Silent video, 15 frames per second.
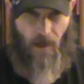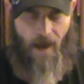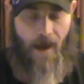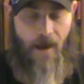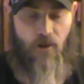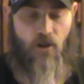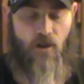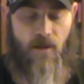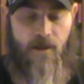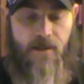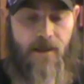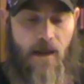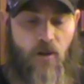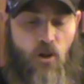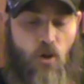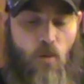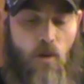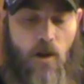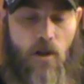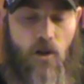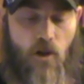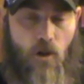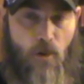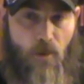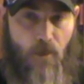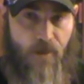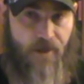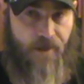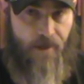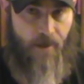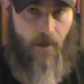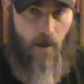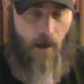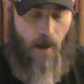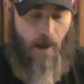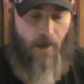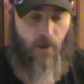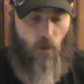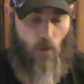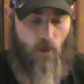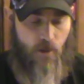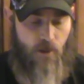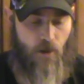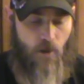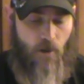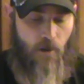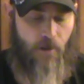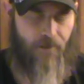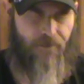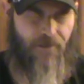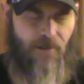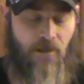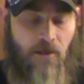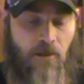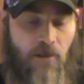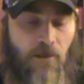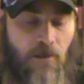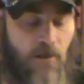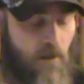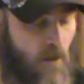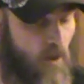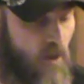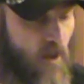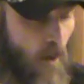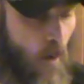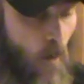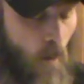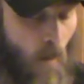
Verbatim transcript: actions that you can use on your turn. So,